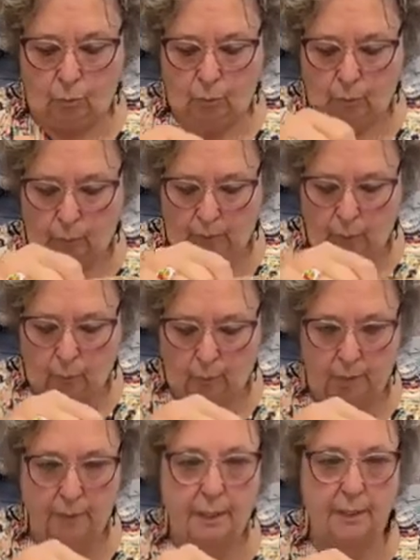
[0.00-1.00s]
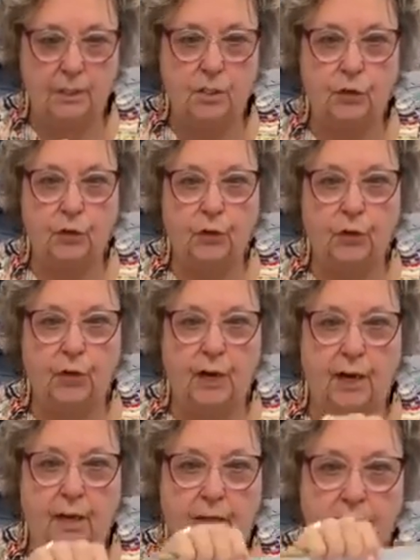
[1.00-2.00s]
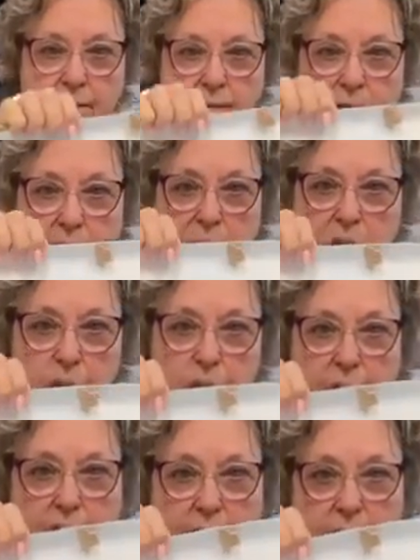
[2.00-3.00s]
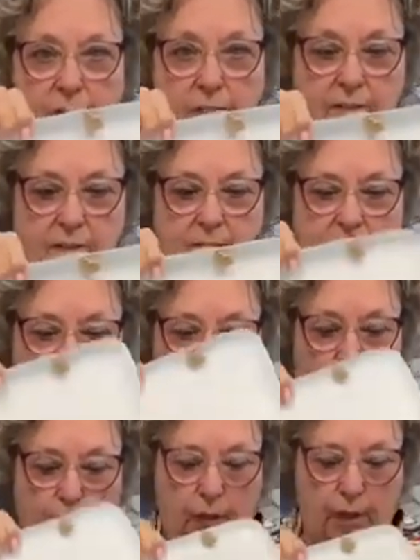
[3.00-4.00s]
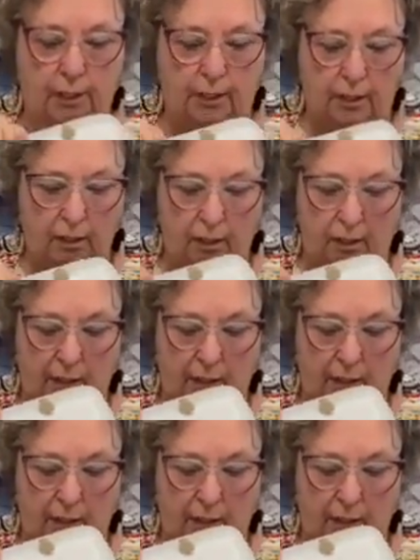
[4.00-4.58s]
when we went one day to her house. She gave us this tray.